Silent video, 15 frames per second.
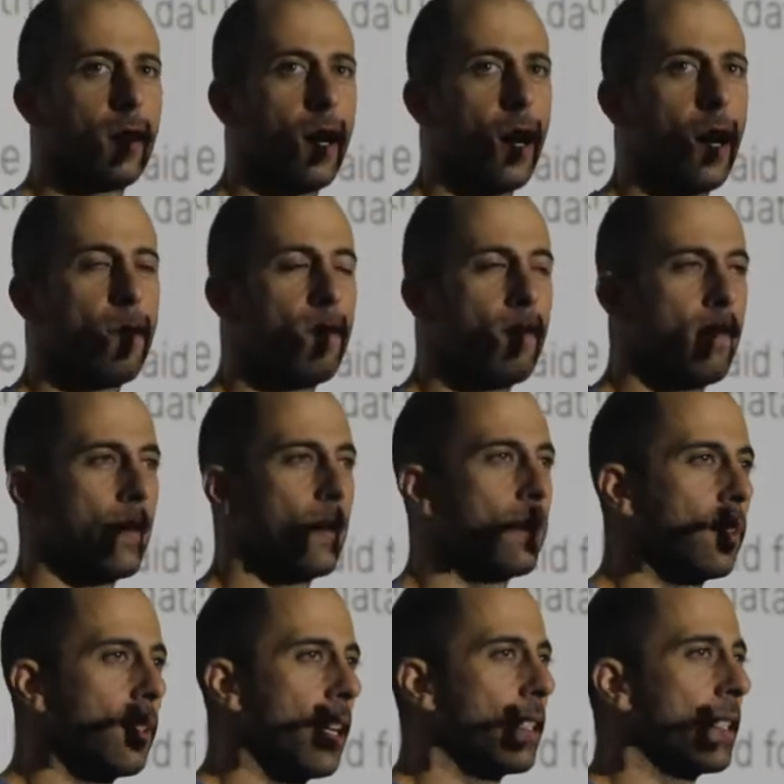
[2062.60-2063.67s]
I
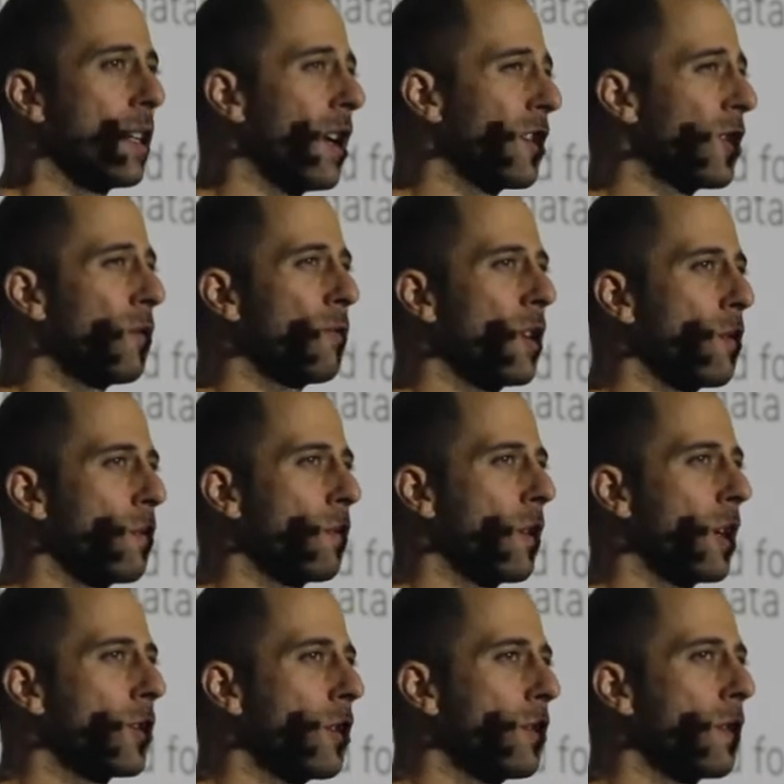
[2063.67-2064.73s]
don't know
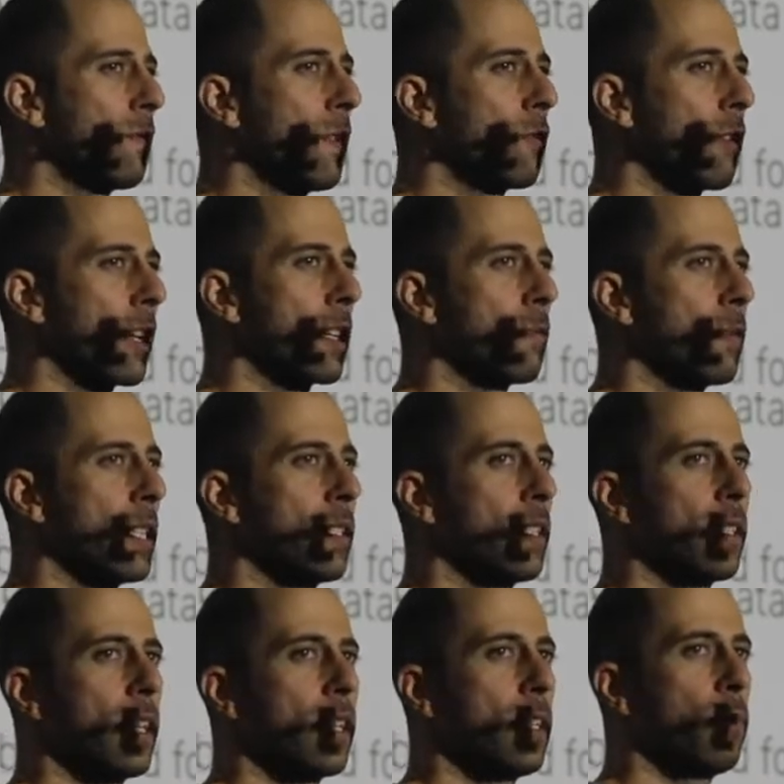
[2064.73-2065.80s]
if I'd recommend
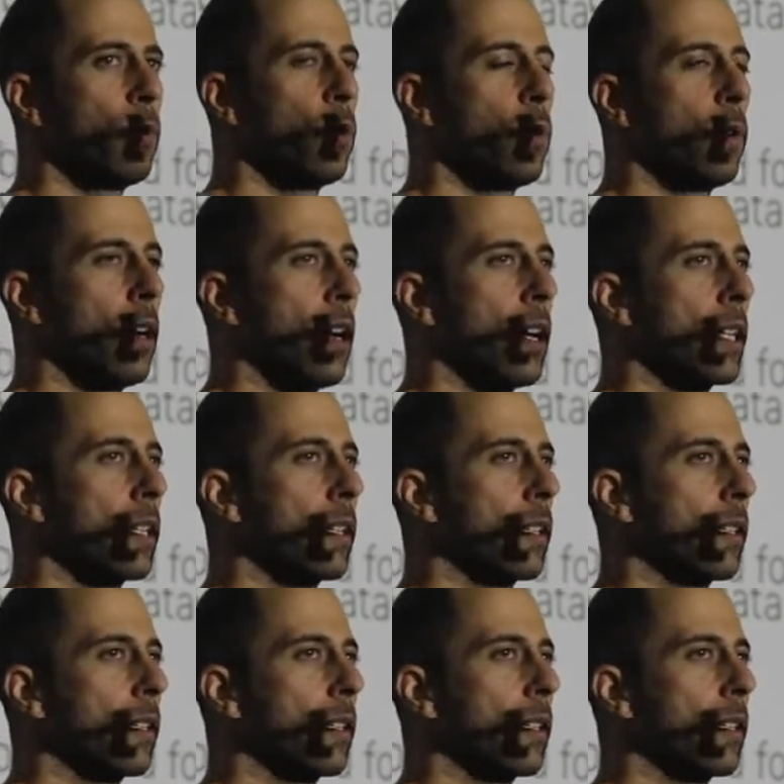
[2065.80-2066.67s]
it anymore.